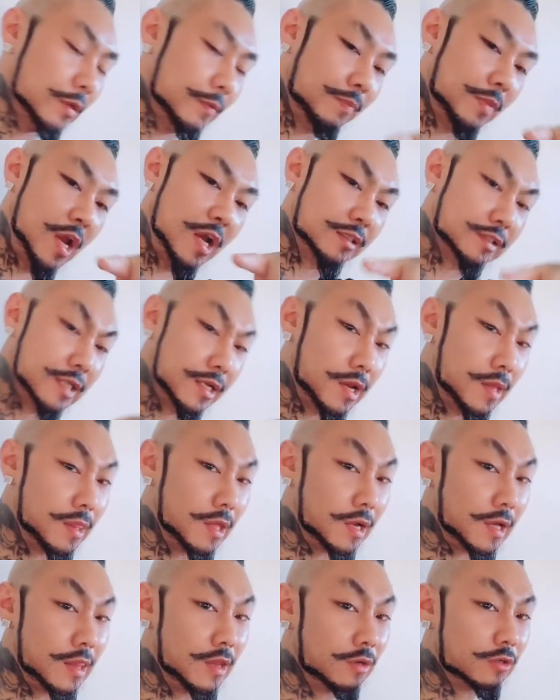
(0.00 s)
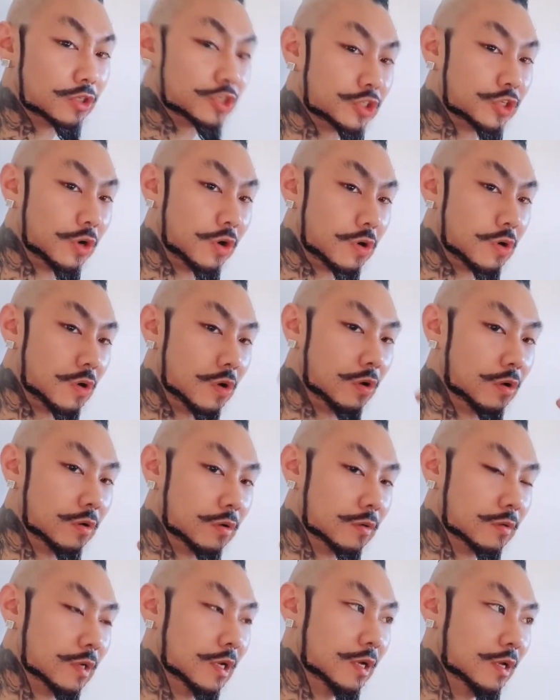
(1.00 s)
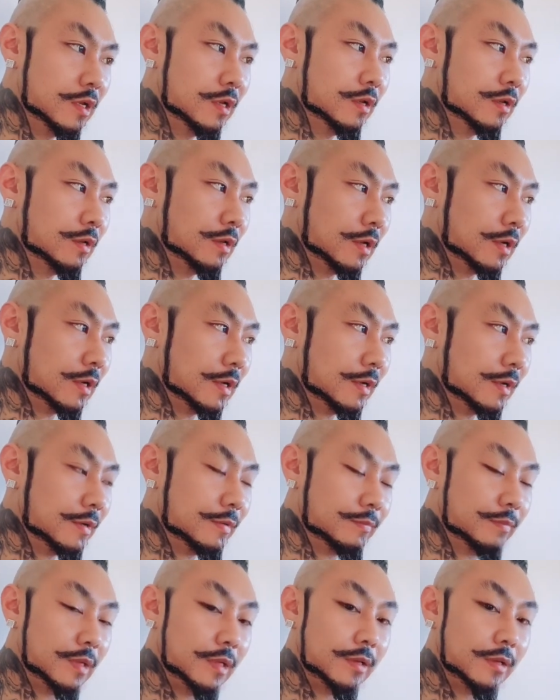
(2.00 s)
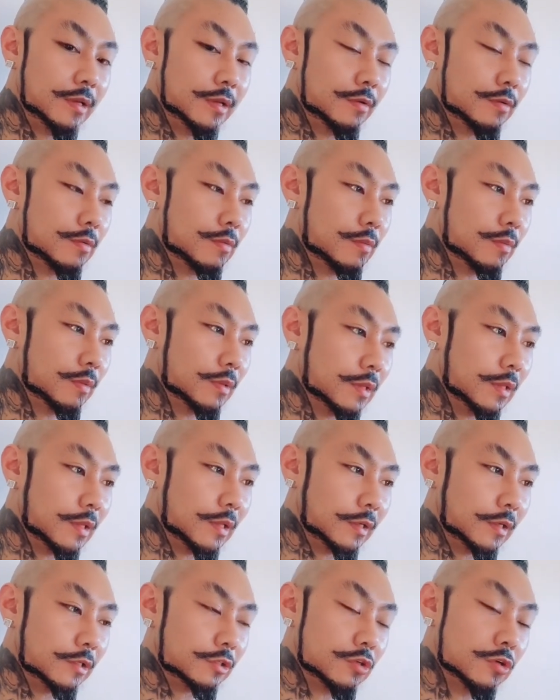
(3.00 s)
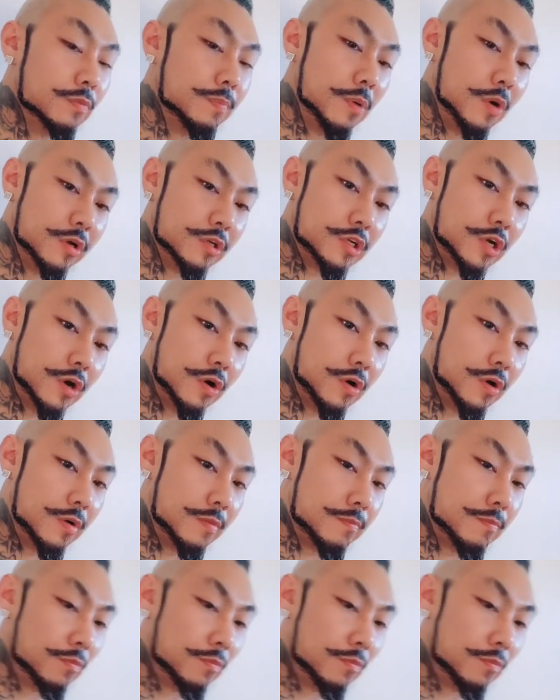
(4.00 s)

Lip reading: as I did like a little circle, like a 2-point turn